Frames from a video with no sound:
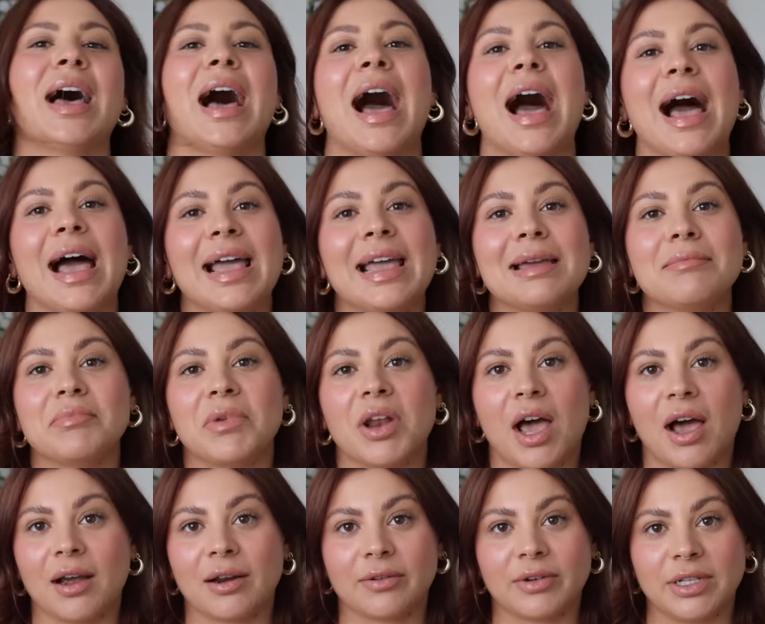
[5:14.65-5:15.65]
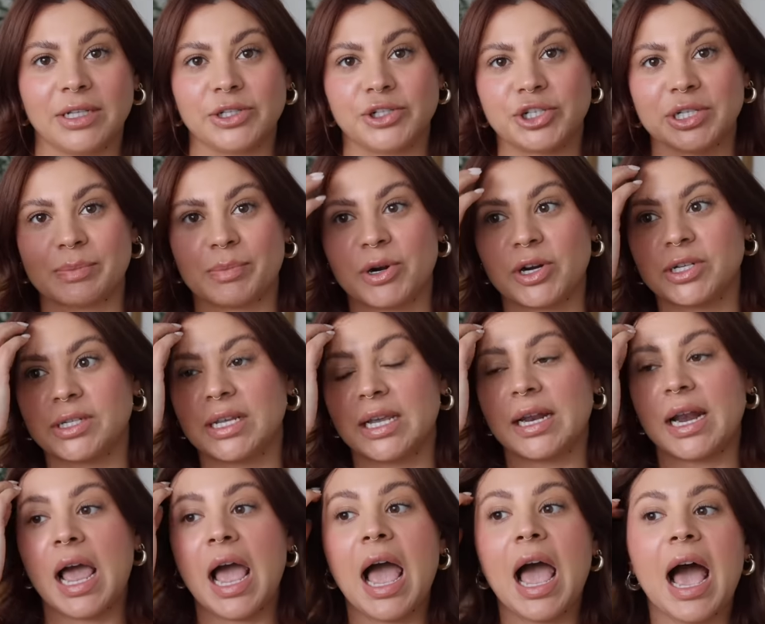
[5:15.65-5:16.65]
I am not a religious
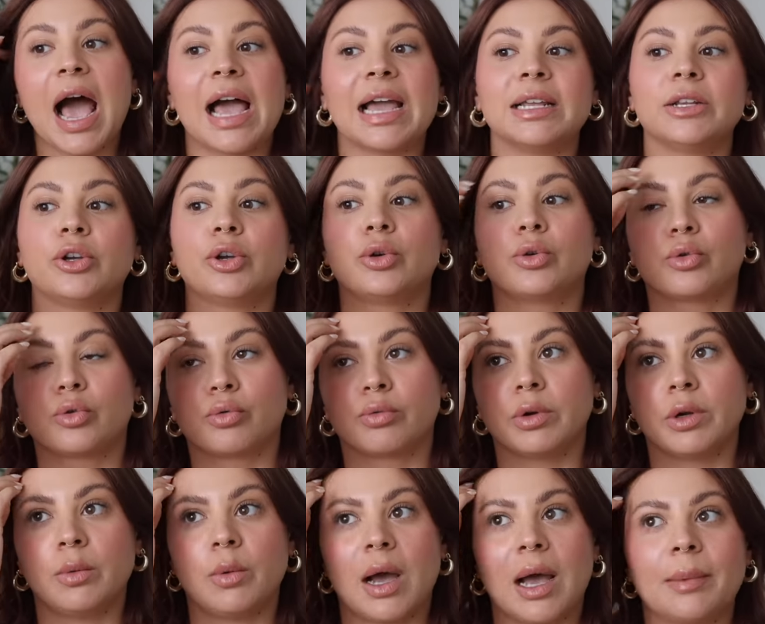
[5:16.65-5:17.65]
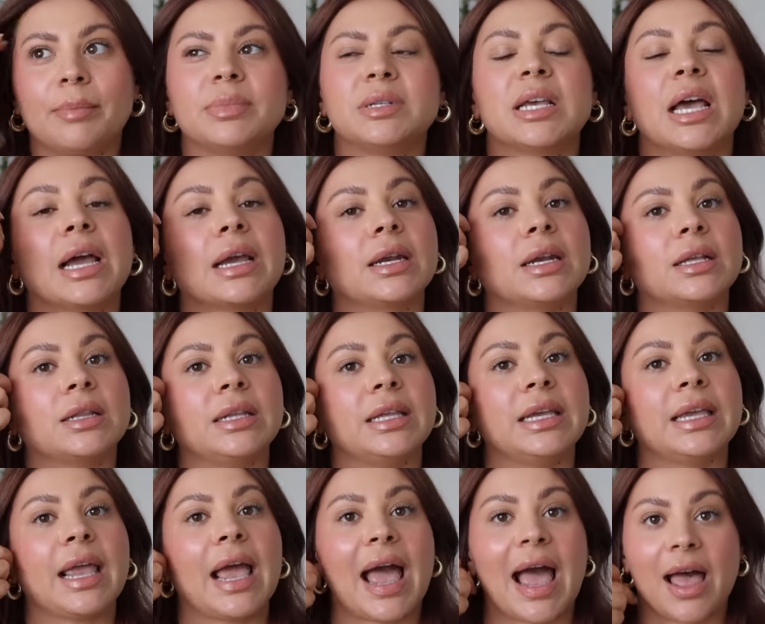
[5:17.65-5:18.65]
person. I grew up technically
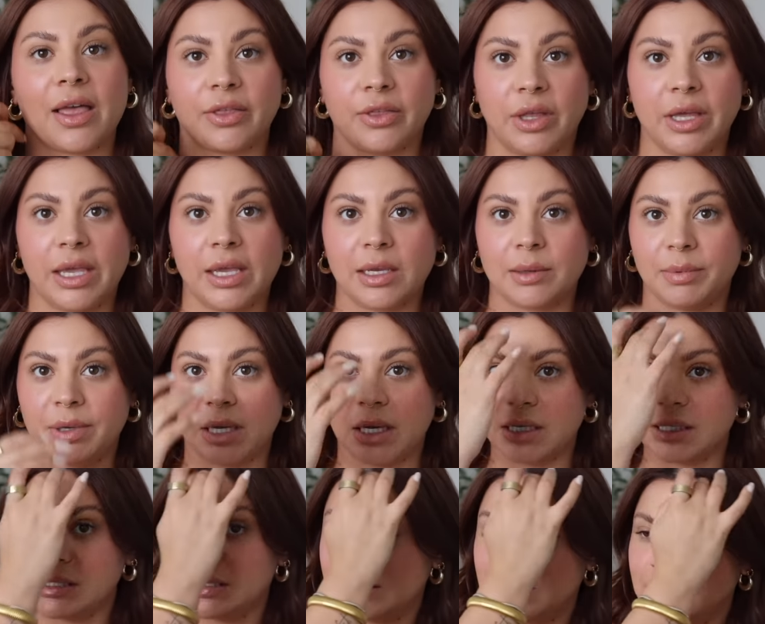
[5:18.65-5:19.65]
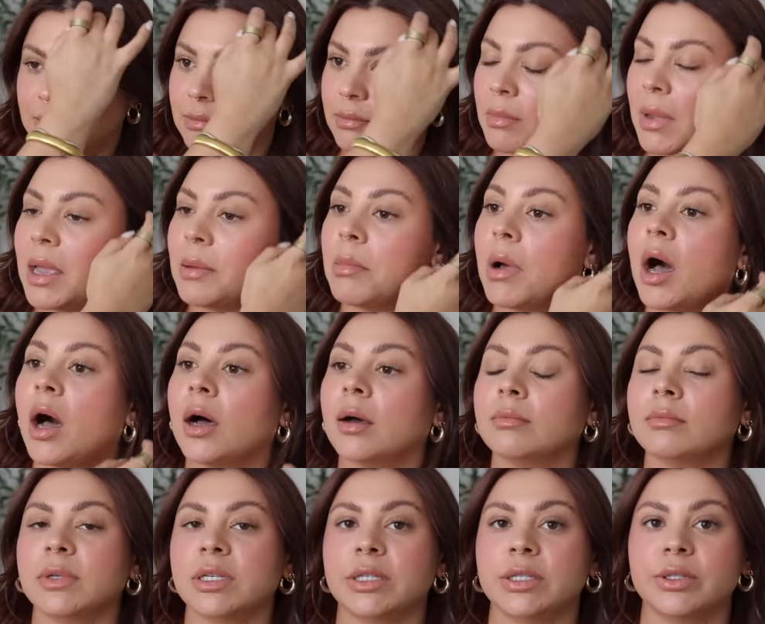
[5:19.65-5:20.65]
Catholic because my
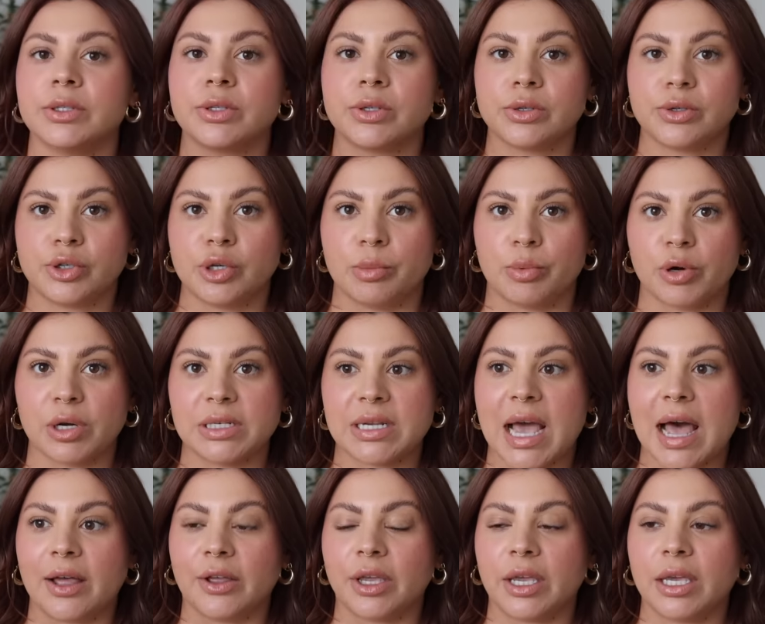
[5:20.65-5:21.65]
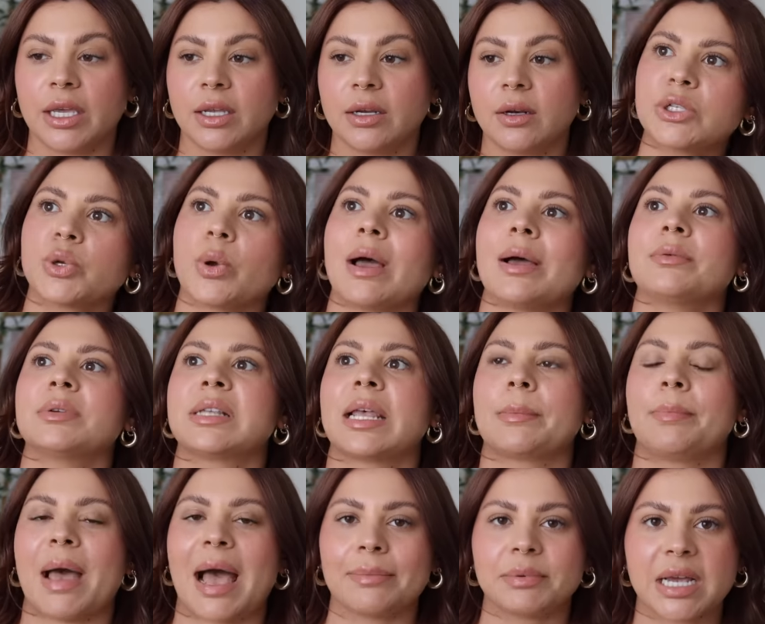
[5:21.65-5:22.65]
mom is super Italian. So I was
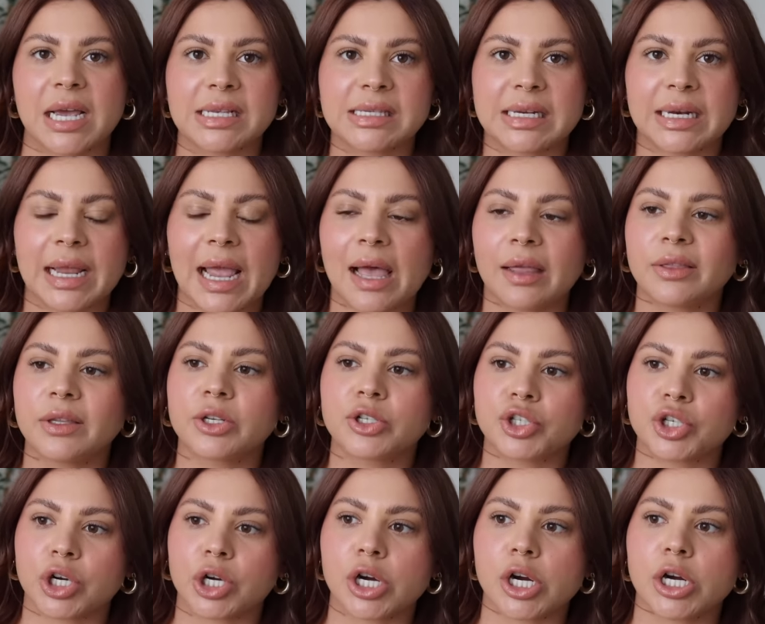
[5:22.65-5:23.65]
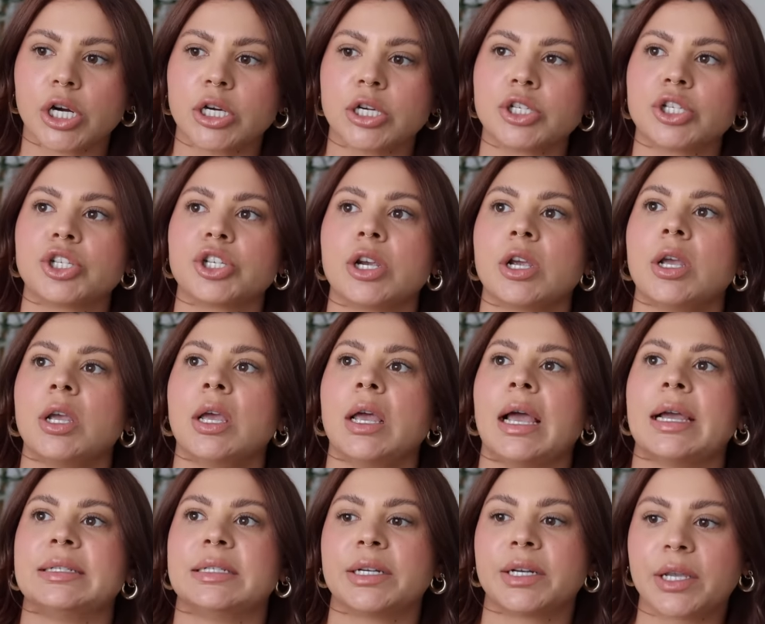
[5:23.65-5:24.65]
like baptized in a Catholic church.
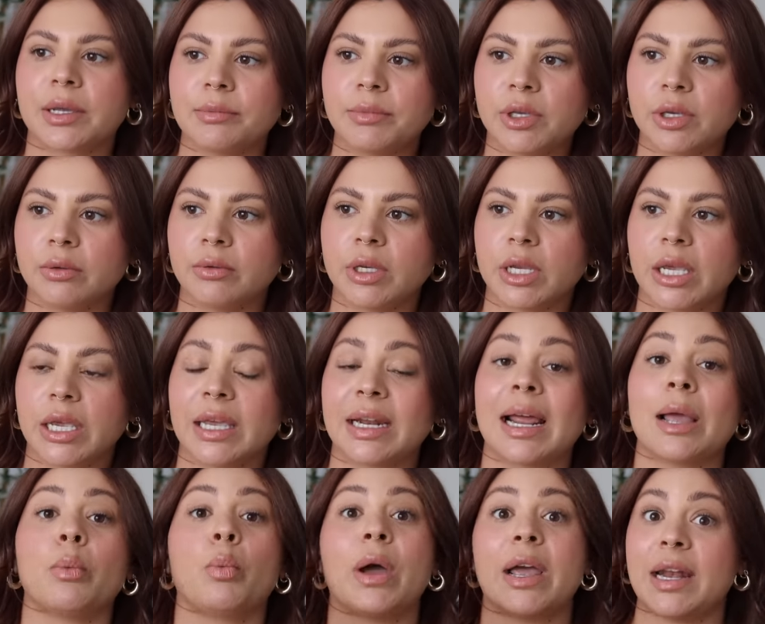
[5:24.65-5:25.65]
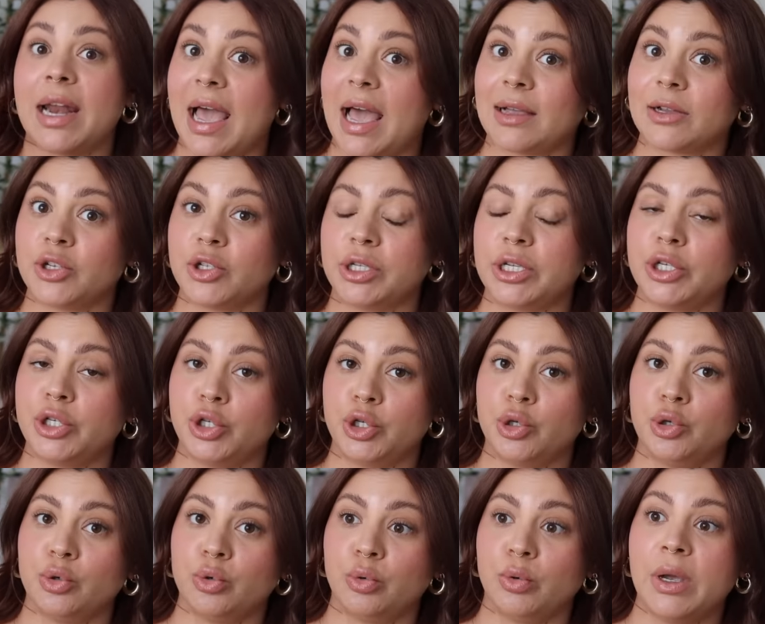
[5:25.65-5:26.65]
I did communion. I went actually
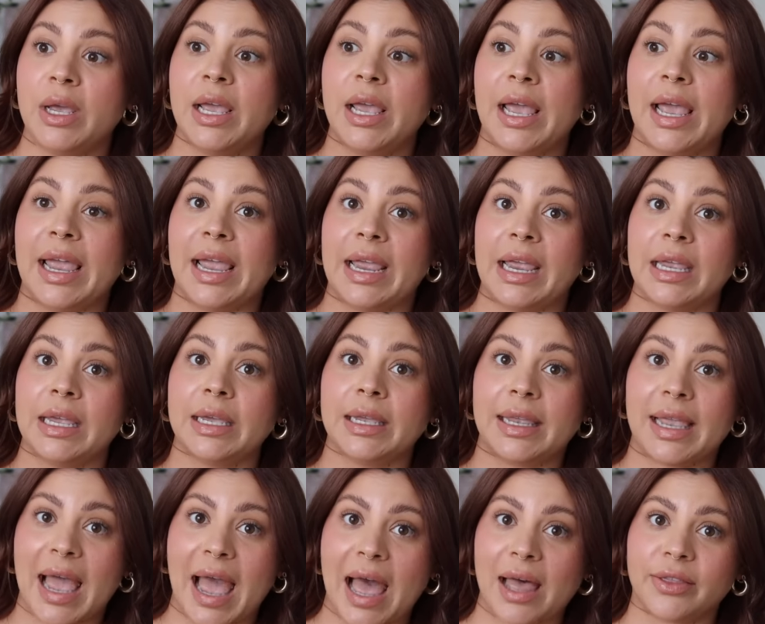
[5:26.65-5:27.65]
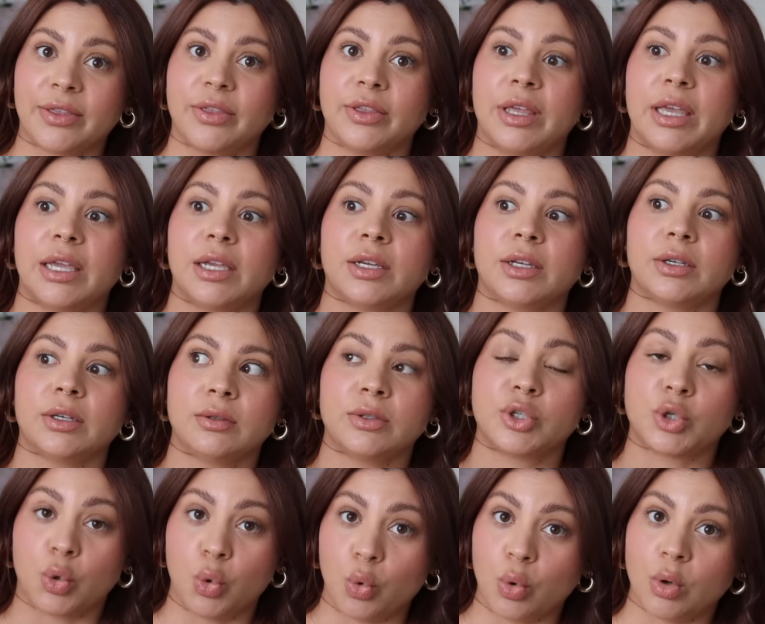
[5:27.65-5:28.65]
to a Catholic
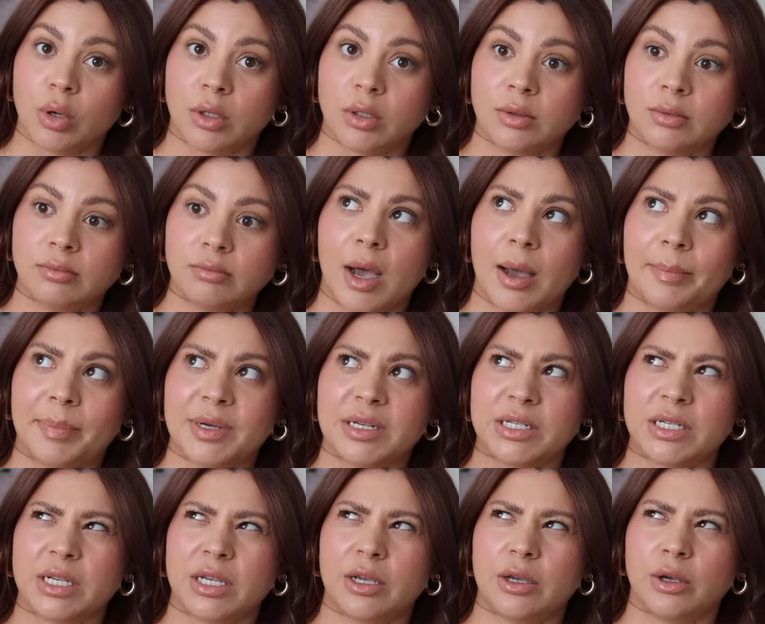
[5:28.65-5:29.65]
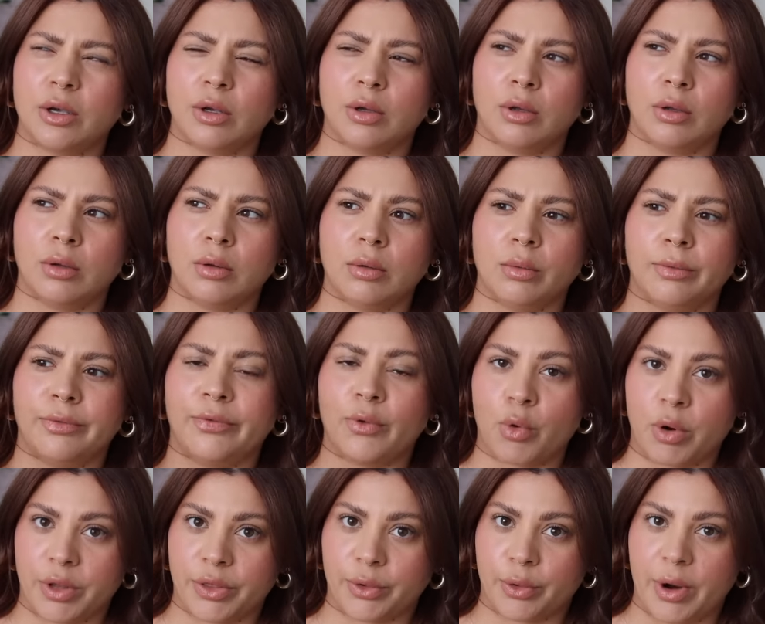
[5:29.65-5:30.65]
school up until
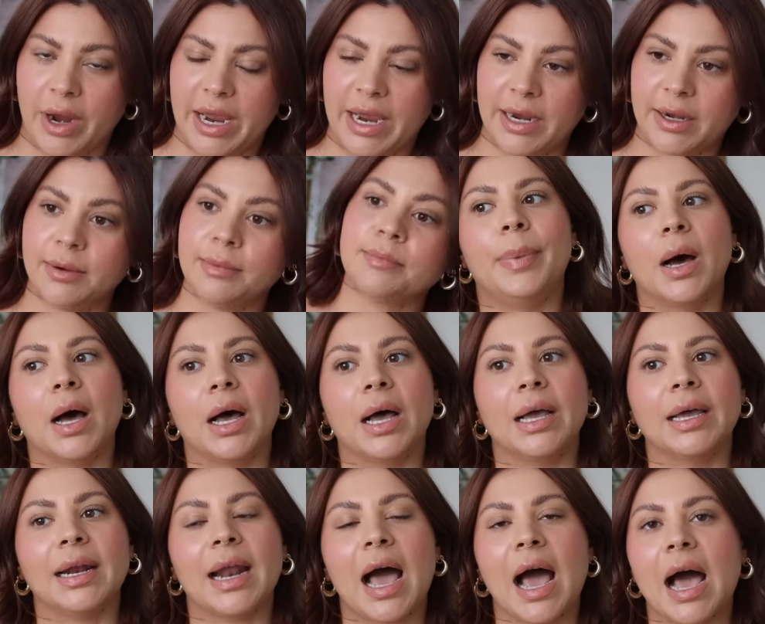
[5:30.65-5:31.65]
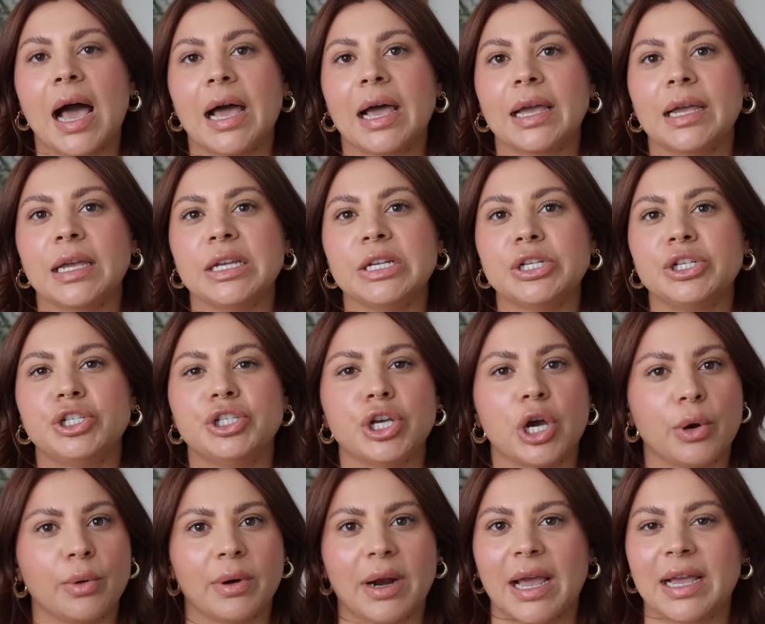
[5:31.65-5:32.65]
fourth grade, but I
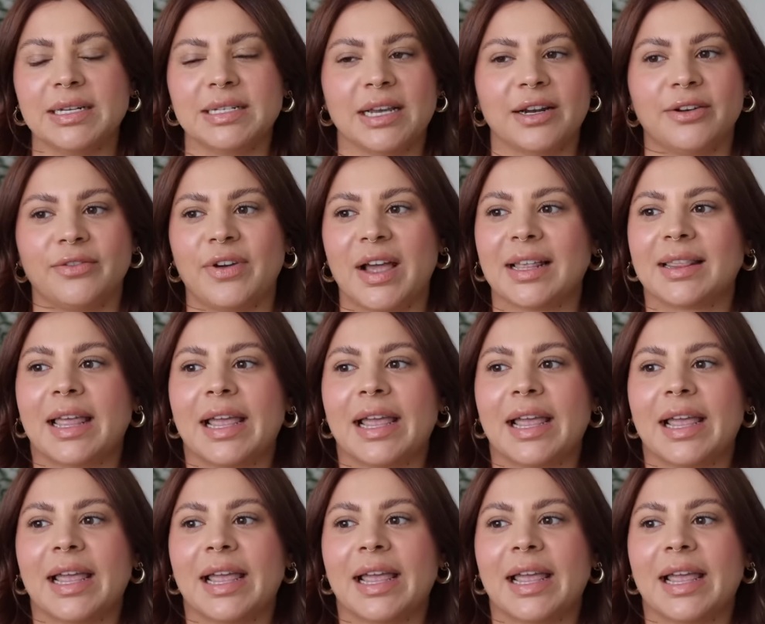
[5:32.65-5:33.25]
don't identify.